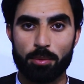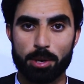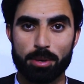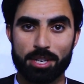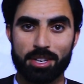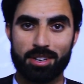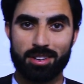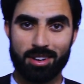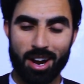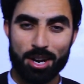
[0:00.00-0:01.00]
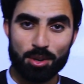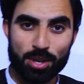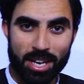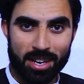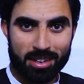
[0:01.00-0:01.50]
everybody? Are you
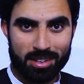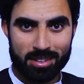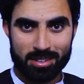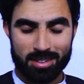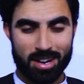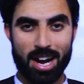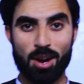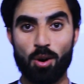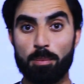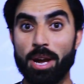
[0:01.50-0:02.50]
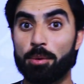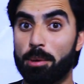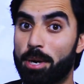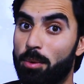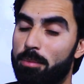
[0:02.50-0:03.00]
okay? I hope
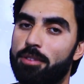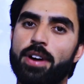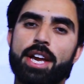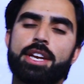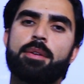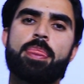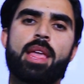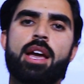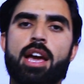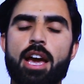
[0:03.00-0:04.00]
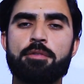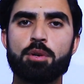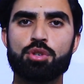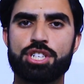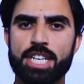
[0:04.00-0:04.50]
everybody will be fine. If
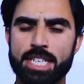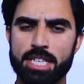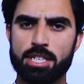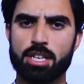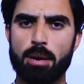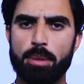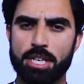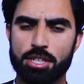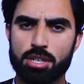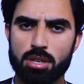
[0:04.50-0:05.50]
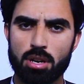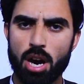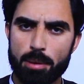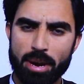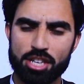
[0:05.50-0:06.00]
you didn't comment
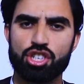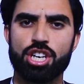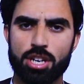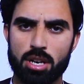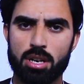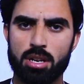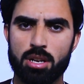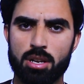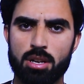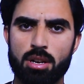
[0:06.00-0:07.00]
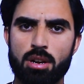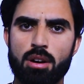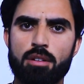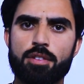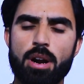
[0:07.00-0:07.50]
on my channel
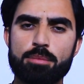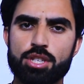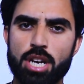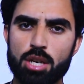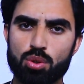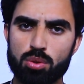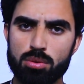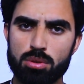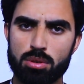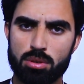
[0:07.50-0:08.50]
from start to